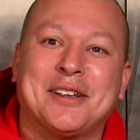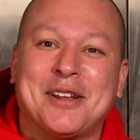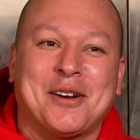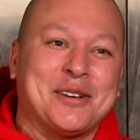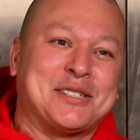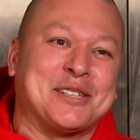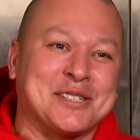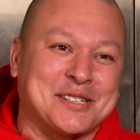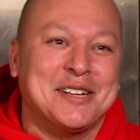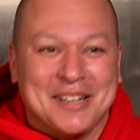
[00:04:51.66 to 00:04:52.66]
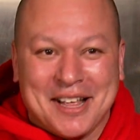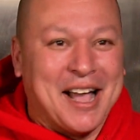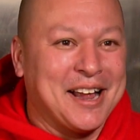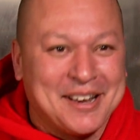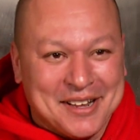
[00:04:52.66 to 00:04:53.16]
You know, it's just
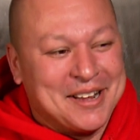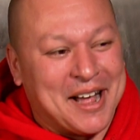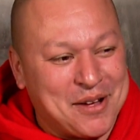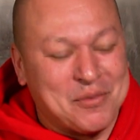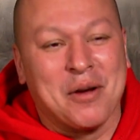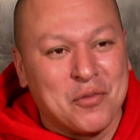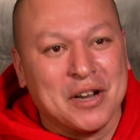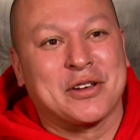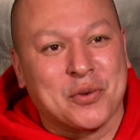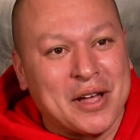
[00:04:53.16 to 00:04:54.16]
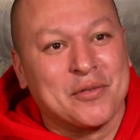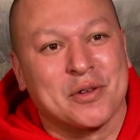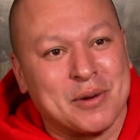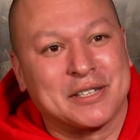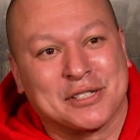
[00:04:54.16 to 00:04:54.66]
I I'm, I'm really creative
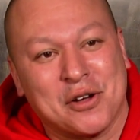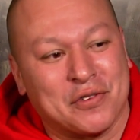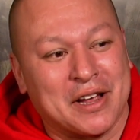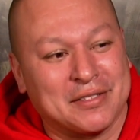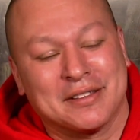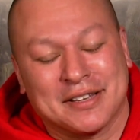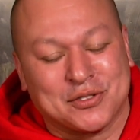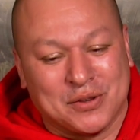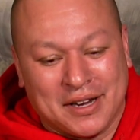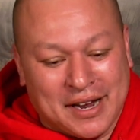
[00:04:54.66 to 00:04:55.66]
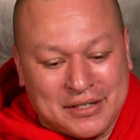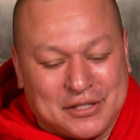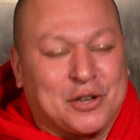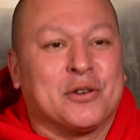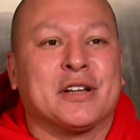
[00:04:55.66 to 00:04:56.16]
with myself, and I think that's I, I,
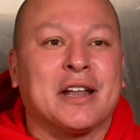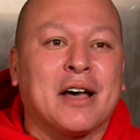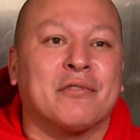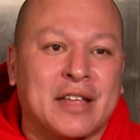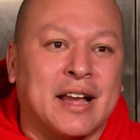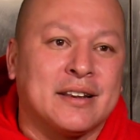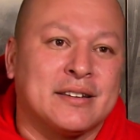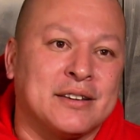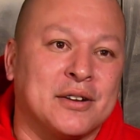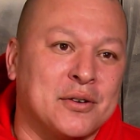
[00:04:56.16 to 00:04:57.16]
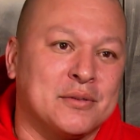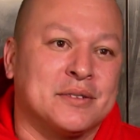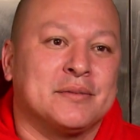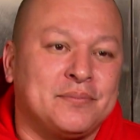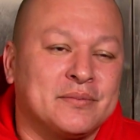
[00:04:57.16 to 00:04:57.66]
just learned to love that. You know,
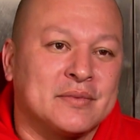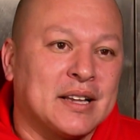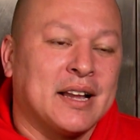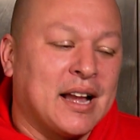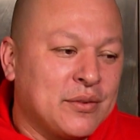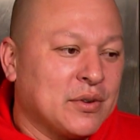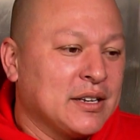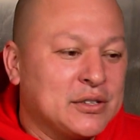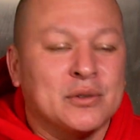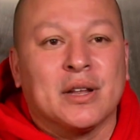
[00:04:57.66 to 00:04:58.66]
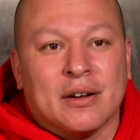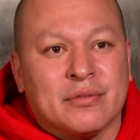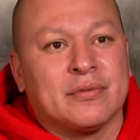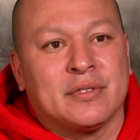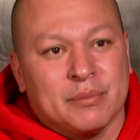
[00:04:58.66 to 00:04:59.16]
I, I really do
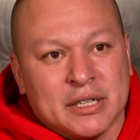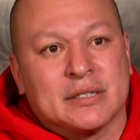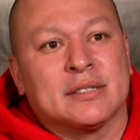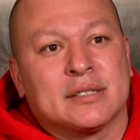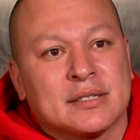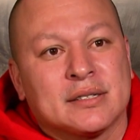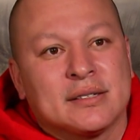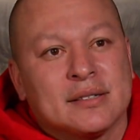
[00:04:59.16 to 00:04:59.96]
love the business.